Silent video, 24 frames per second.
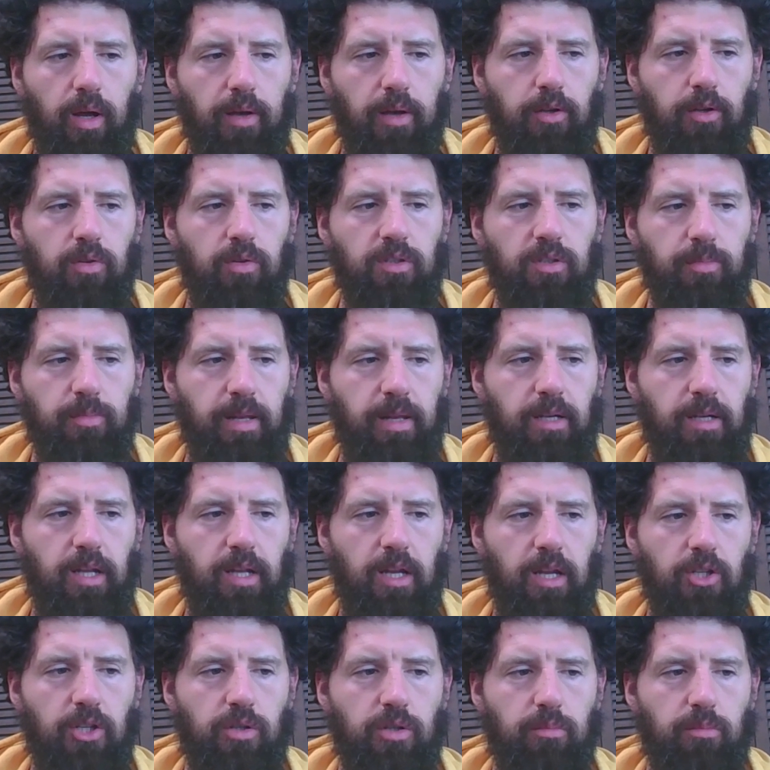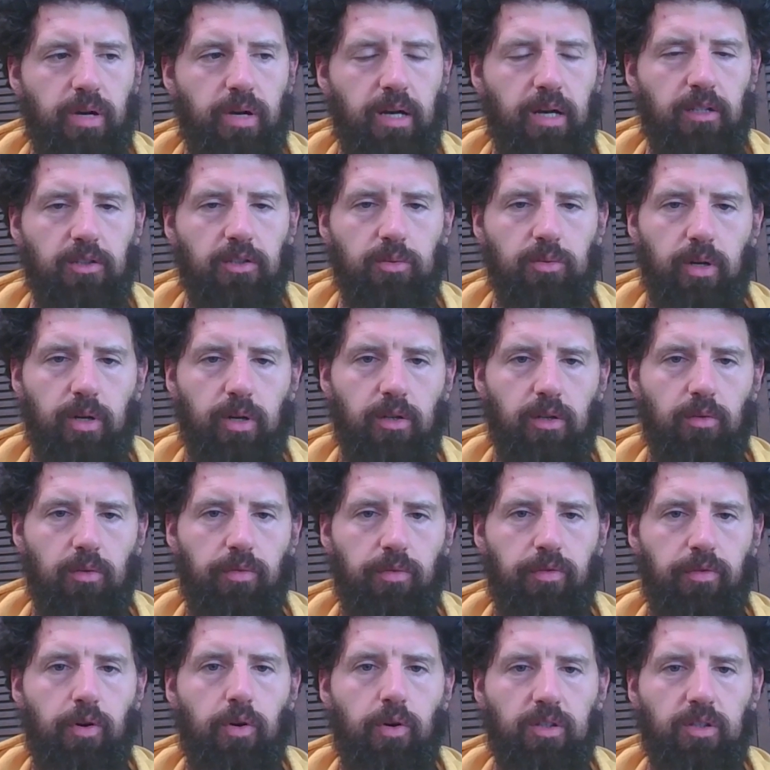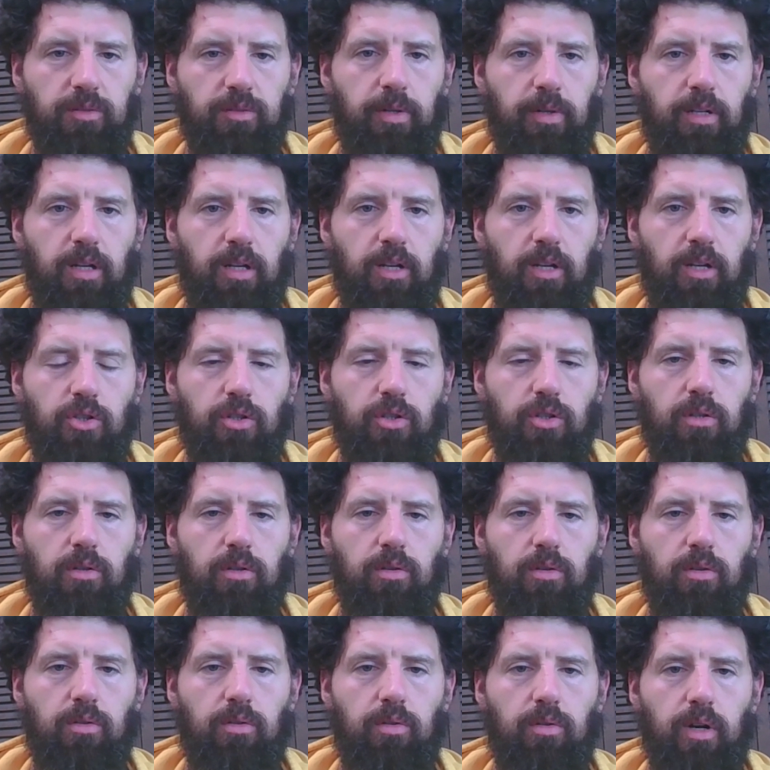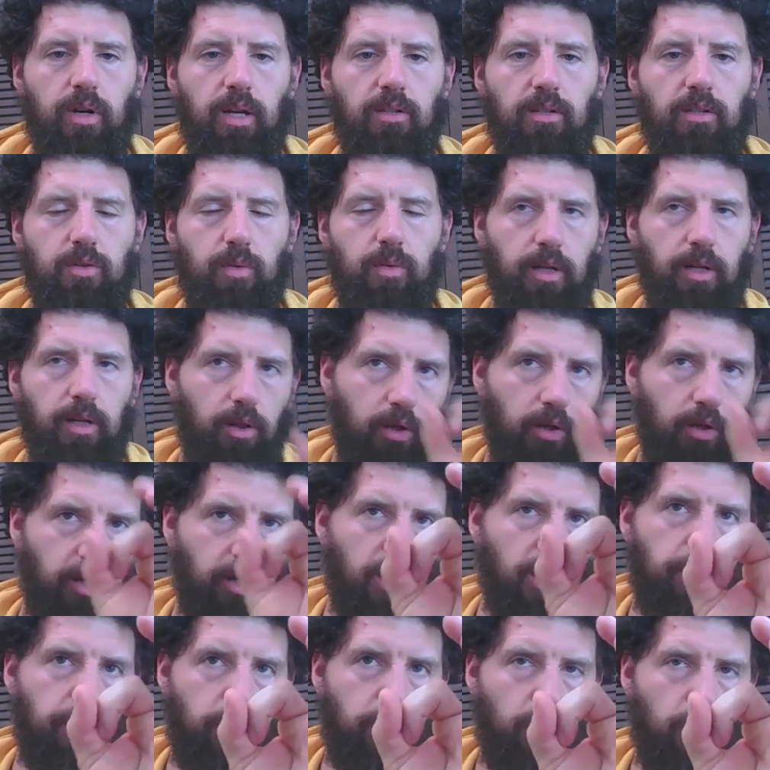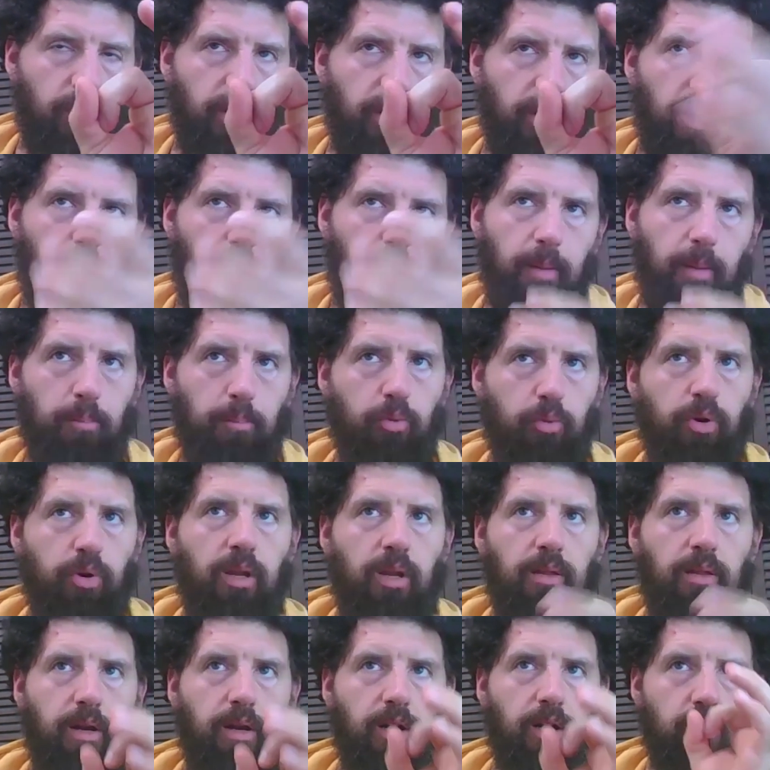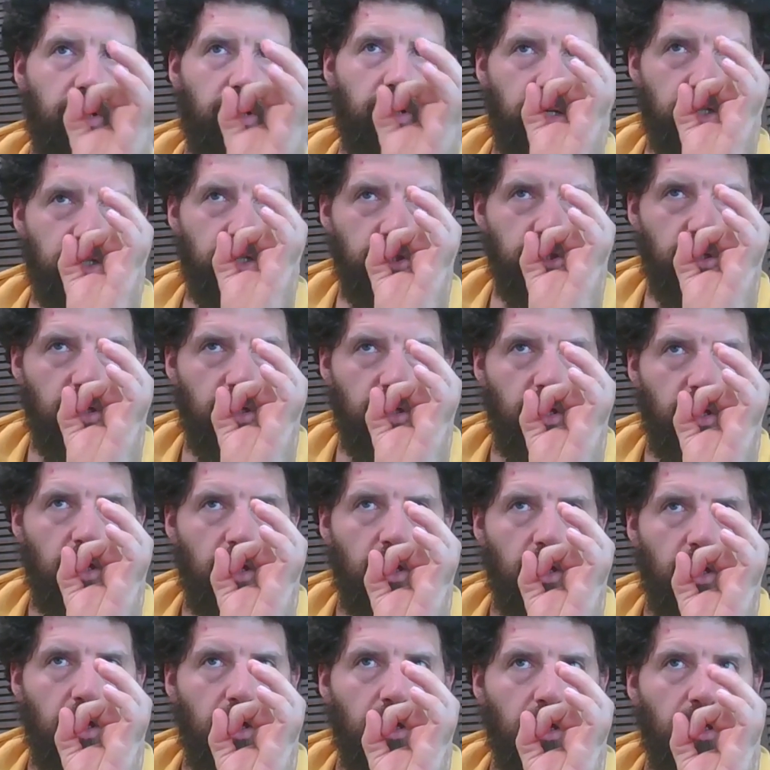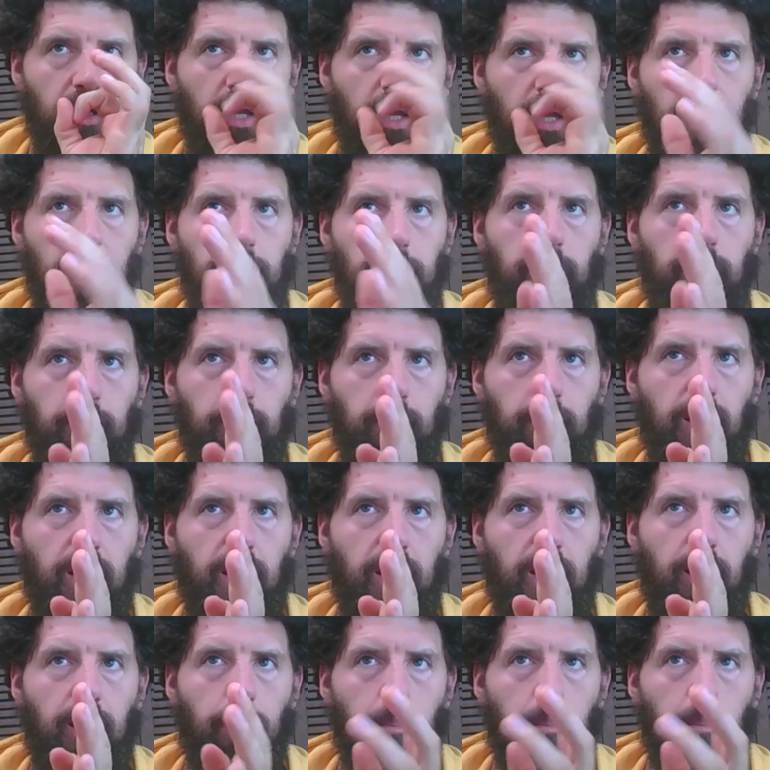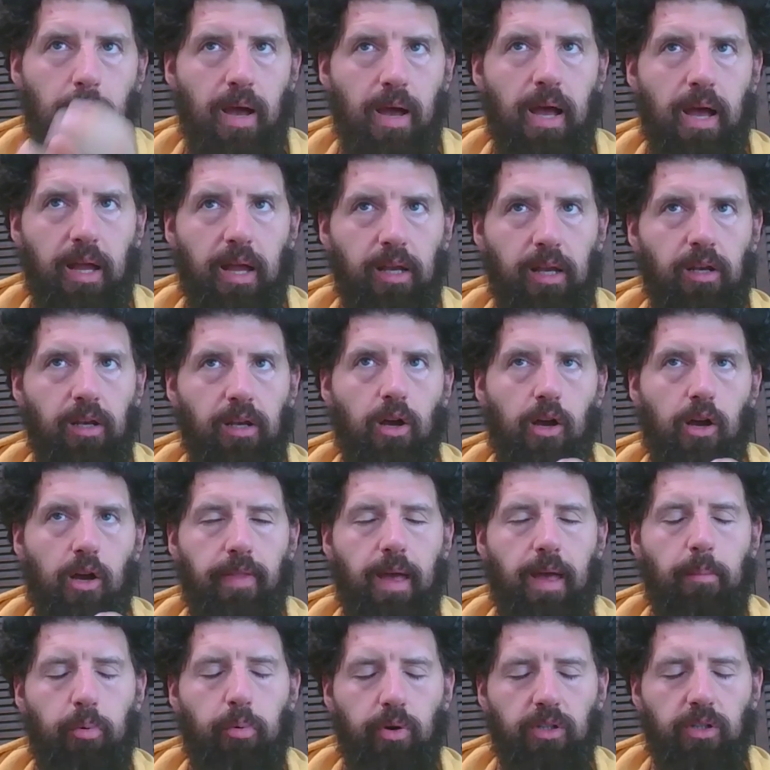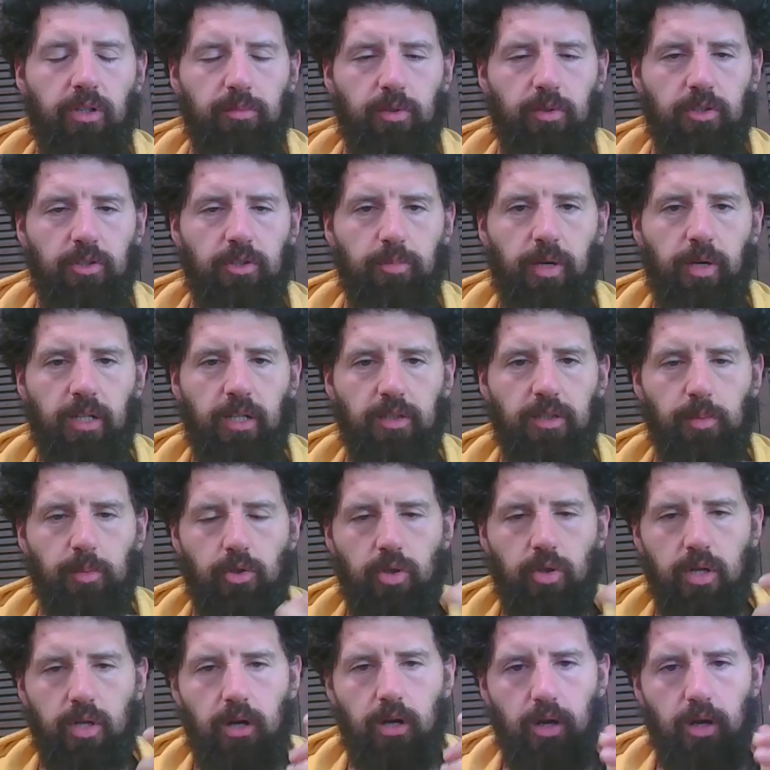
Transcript: do this meditation practice where I do focus meditation, right? So I look at a point and I breathe, and I try to just keep my mind on that point as much as possible, and try